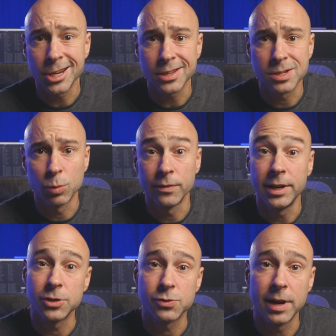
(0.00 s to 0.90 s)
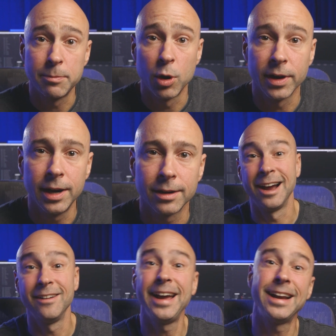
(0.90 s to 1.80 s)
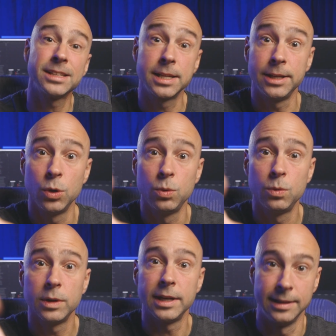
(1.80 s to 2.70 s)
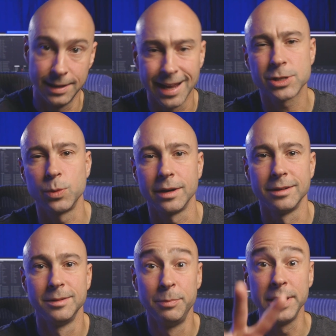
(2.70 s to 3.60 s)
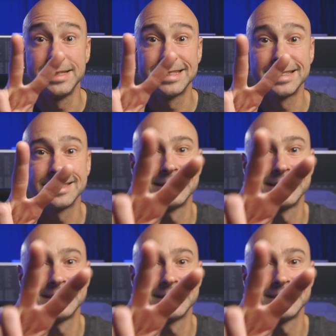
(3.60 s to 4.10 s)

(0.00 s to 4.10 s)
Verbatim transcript: check out some more videos right up over here. All right, I'll see you in the next one. Peace!